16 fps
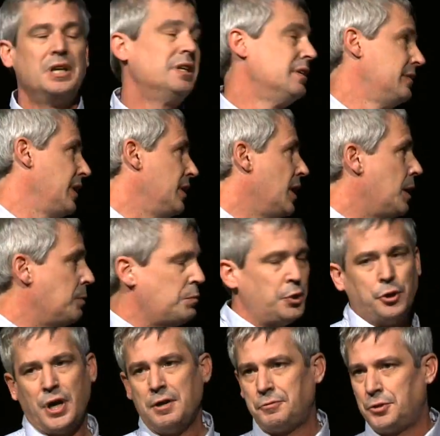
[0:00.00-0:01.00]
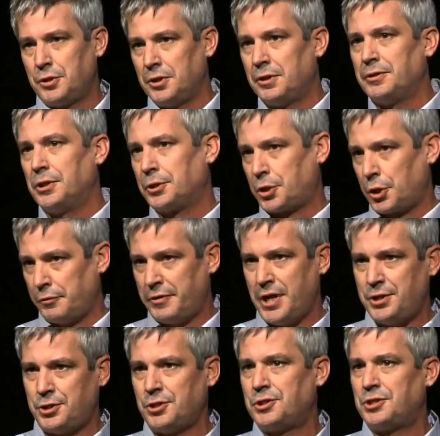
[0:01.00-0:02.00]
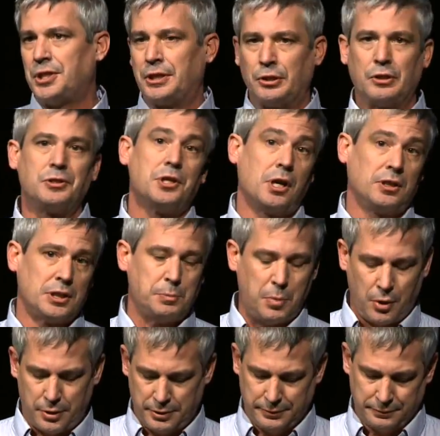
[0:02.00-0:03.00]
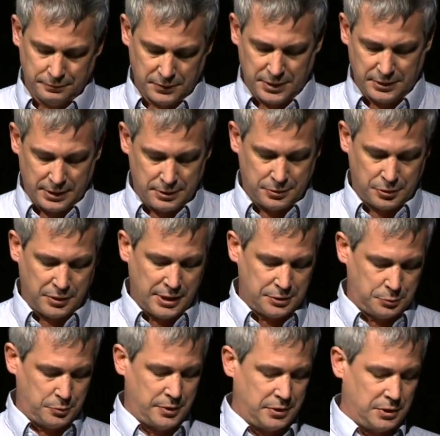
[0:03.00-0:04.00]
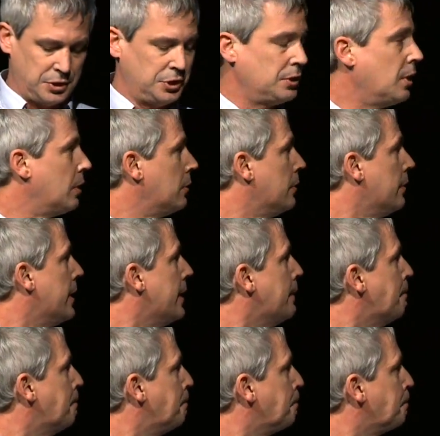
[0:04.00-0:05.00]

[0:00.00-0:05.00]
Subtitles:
they named her after the curvaceous singer Dolly Parton, and so that's where she got her name.